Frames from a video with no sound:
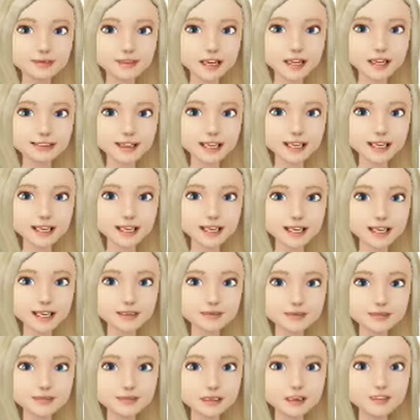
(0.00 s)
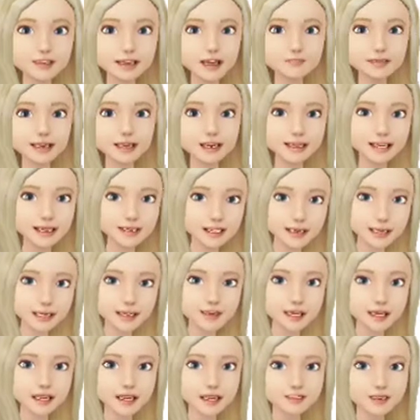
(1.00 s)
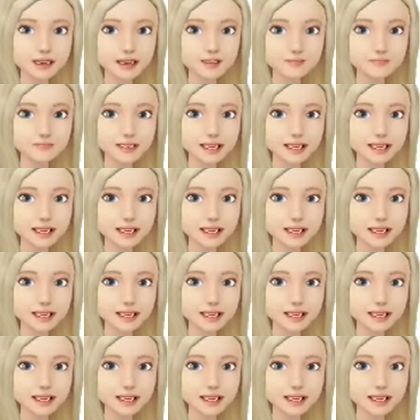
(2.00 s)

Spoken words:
Today, I will be teaching you how to do